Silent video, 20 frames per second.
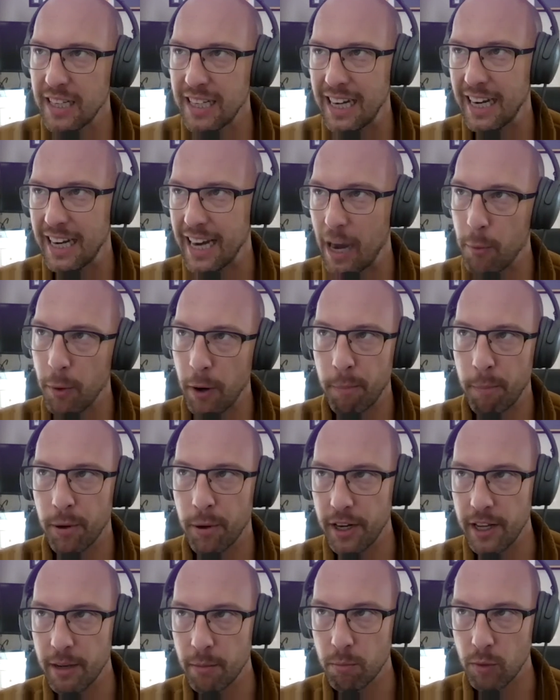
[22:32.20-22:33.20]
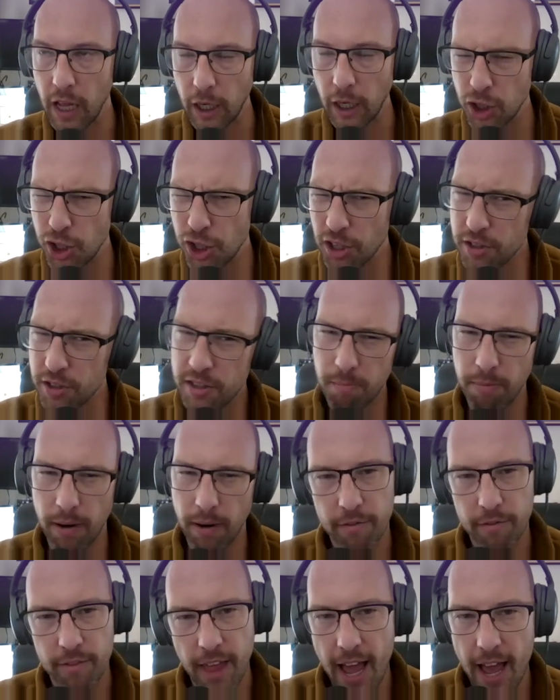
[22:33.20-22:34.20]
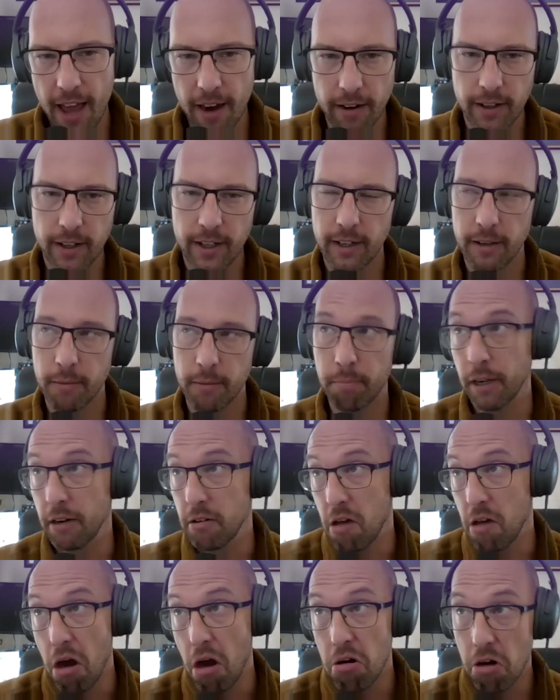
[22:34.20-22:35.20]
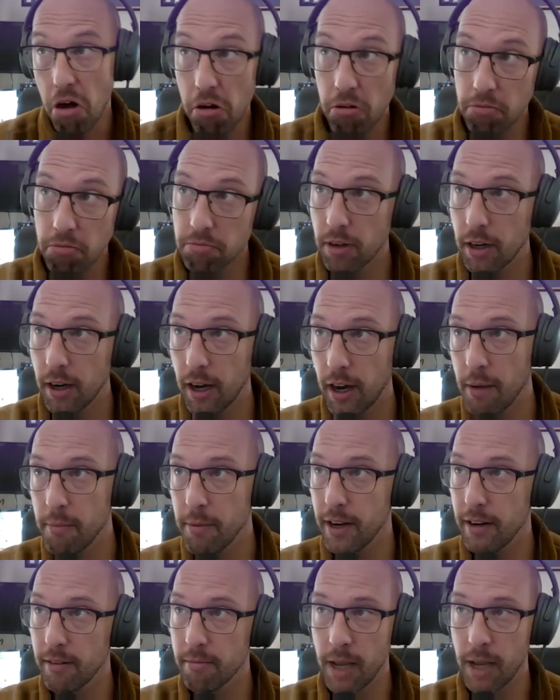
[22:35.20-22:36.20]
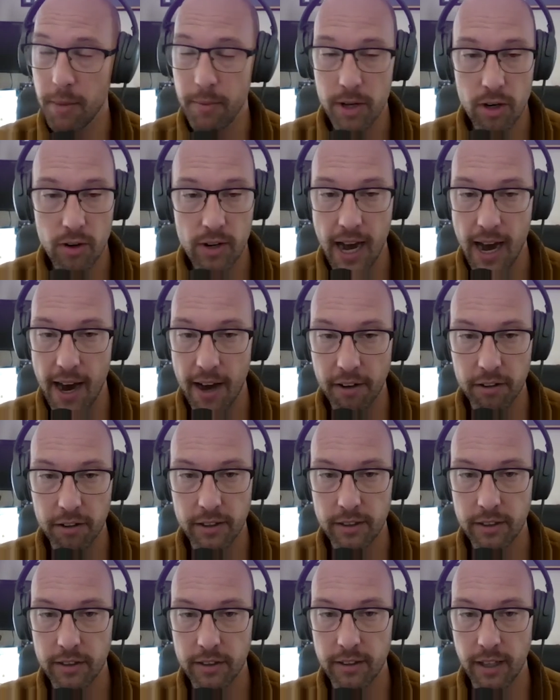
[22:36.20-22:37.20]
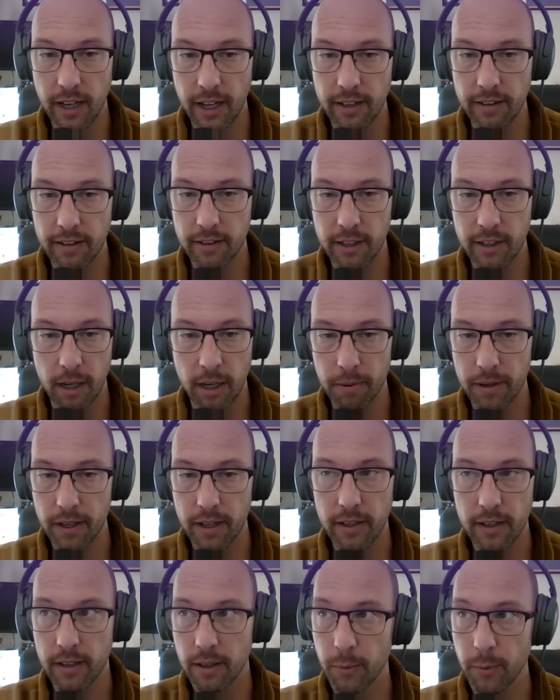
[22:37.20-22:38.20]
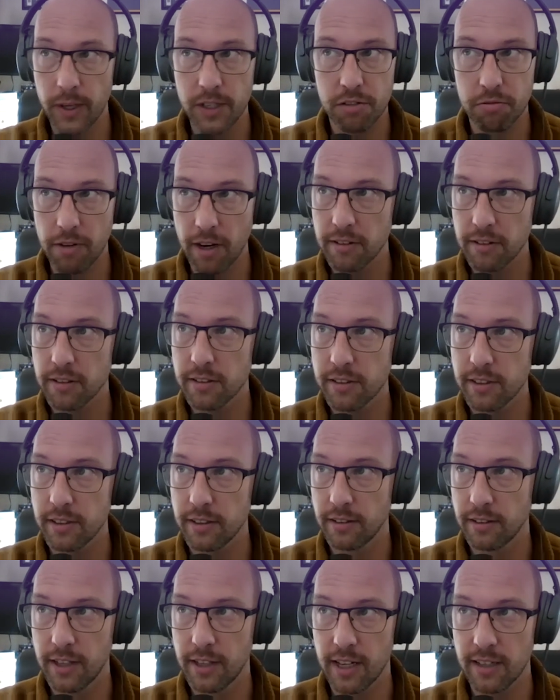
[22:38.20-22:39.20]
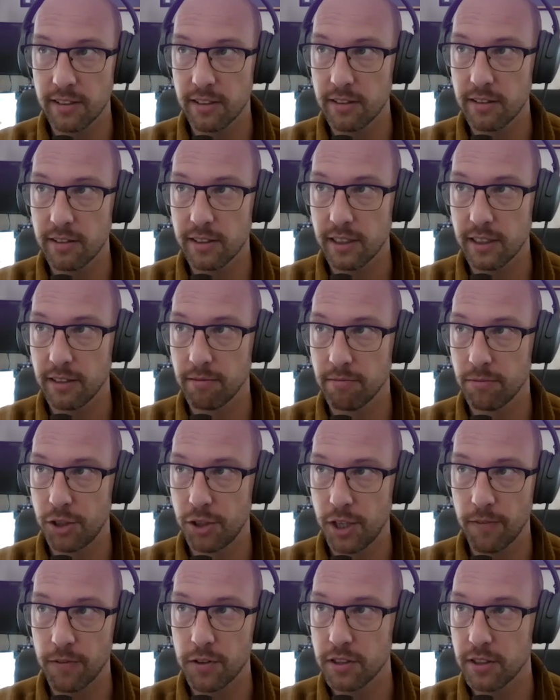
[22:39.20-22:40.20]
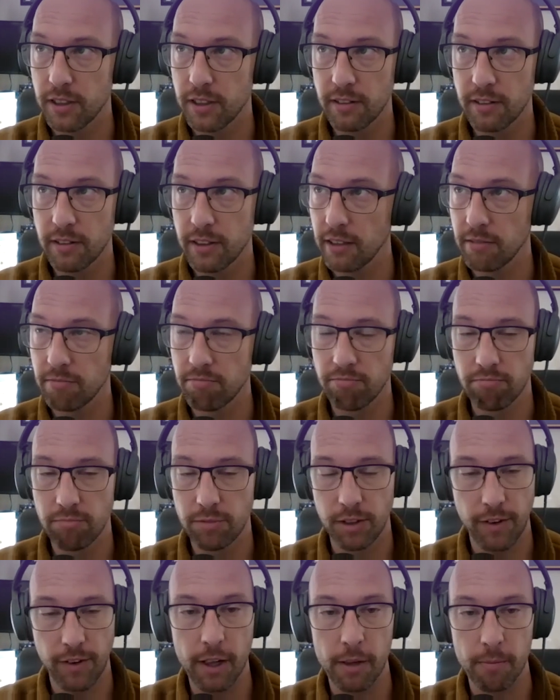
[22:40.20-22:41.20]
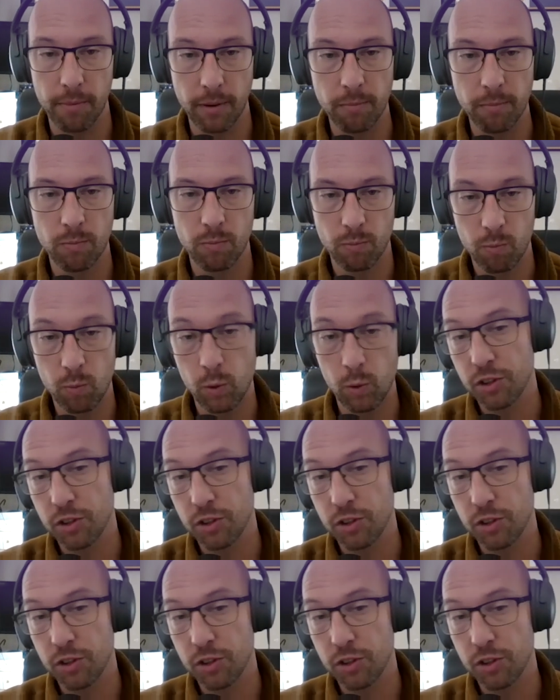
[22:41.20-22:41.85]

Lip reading: And I would have put him like just above that, but I don't know. I mean, maybe O'Connell and company and Wes Reynolds and Cousins and Jefferson can develop them. We'll